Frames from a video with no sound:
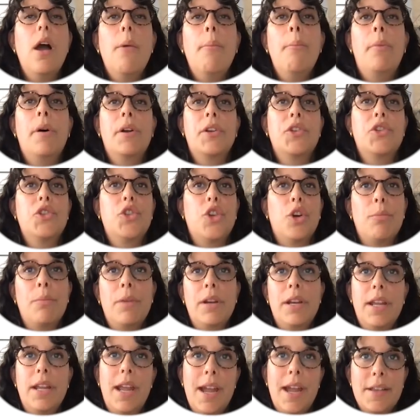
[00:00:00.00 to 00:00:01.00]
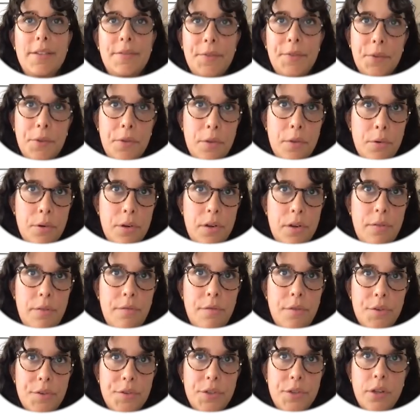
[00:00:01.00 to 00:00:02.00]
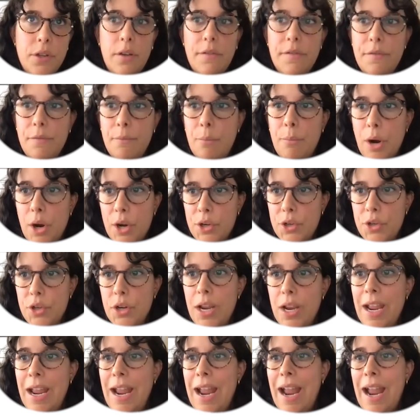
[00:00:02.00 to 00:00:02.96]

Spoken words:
but Germany has the 31st of March.